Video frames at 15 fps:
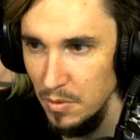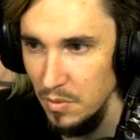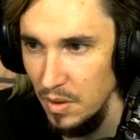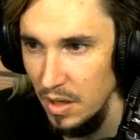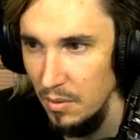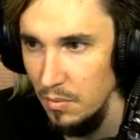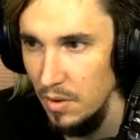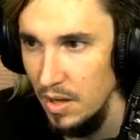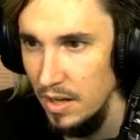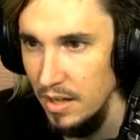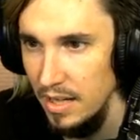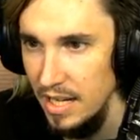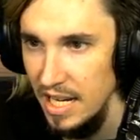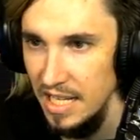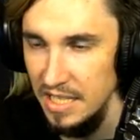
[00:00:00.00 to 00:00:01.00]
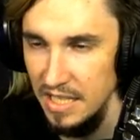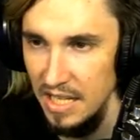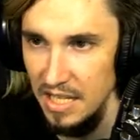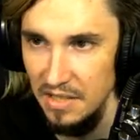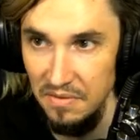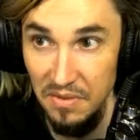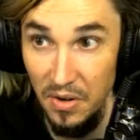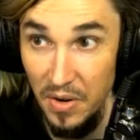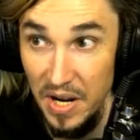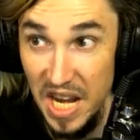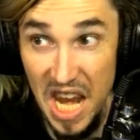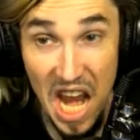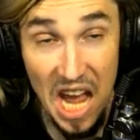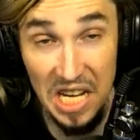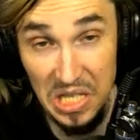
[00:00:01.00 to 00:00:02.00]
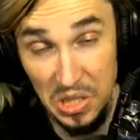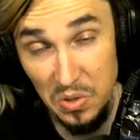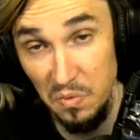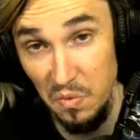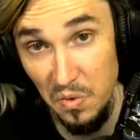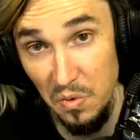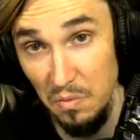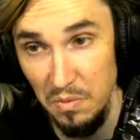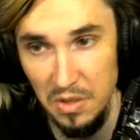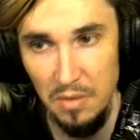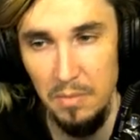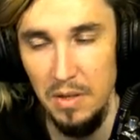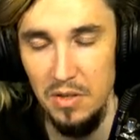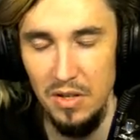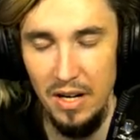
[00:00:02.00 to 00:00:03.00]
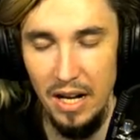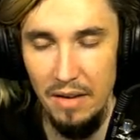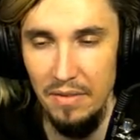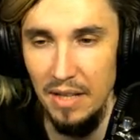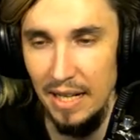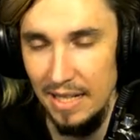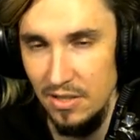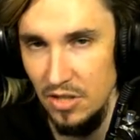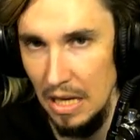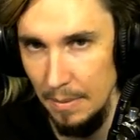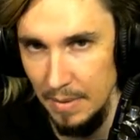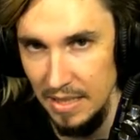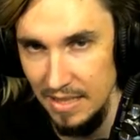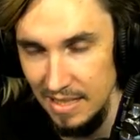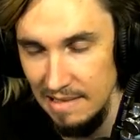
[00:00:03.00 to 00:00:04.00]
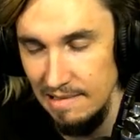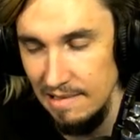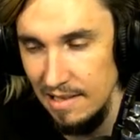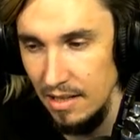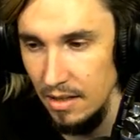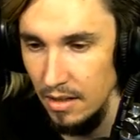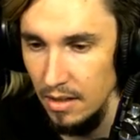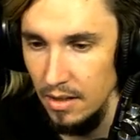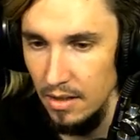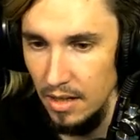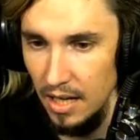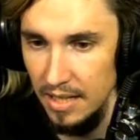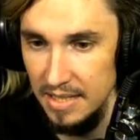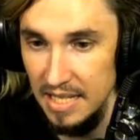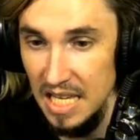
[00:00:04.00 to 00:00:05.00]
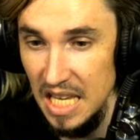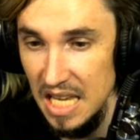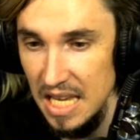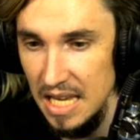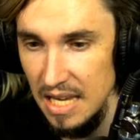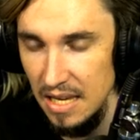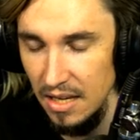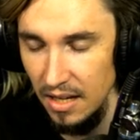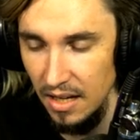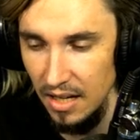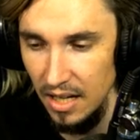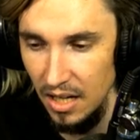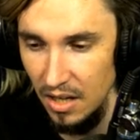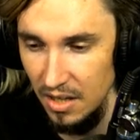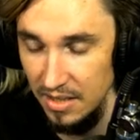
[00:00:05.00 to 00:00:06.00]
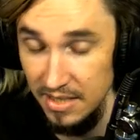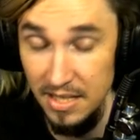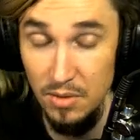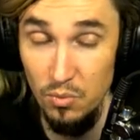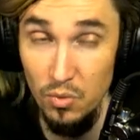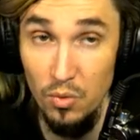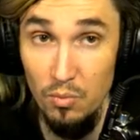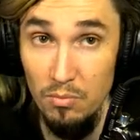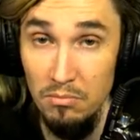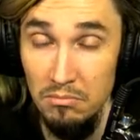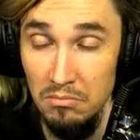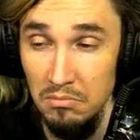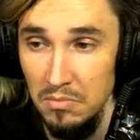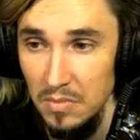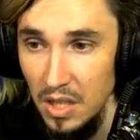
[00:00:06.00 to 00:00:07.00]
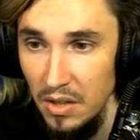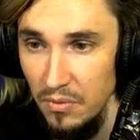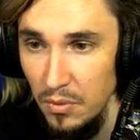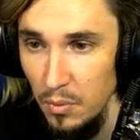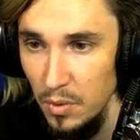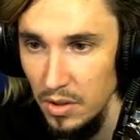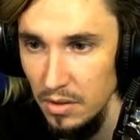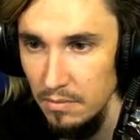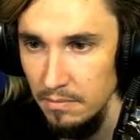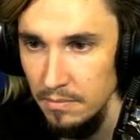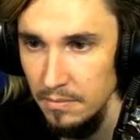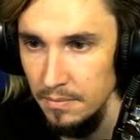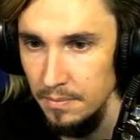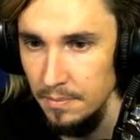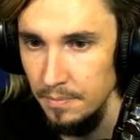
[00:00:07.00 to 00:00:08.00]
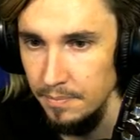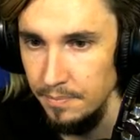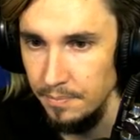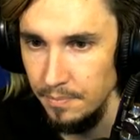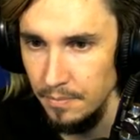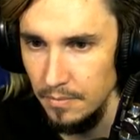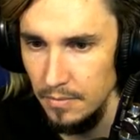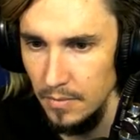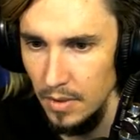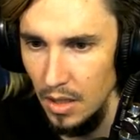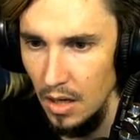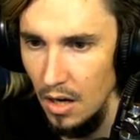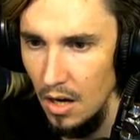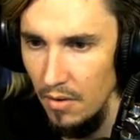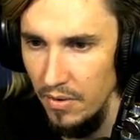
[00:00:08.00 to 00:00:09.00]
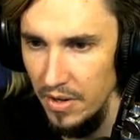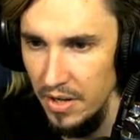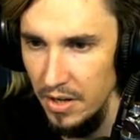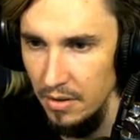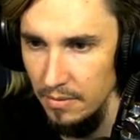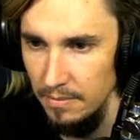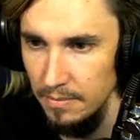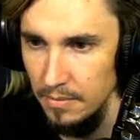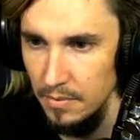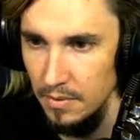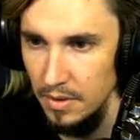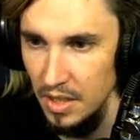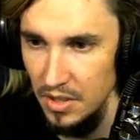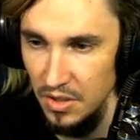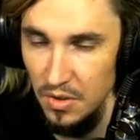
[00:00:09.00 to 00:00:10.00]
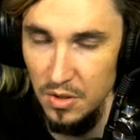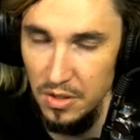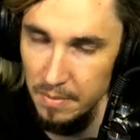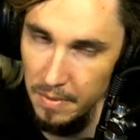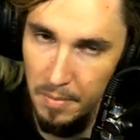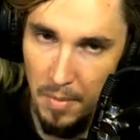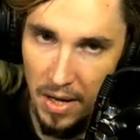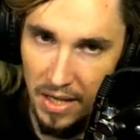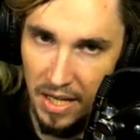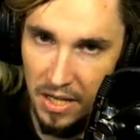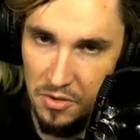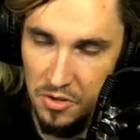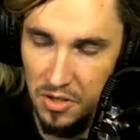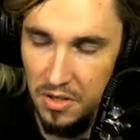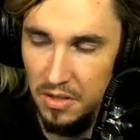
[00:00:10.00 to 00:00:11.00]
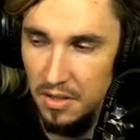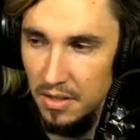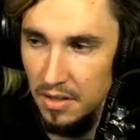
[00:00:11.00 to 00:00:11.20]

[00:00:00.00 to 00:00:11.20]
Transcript: what I want. It's, it's a very nice room. So I'm gonna try to have it like a Japanese tea a tea uh, a tea room, if you will. Oh, over here, this used to be my kitchen.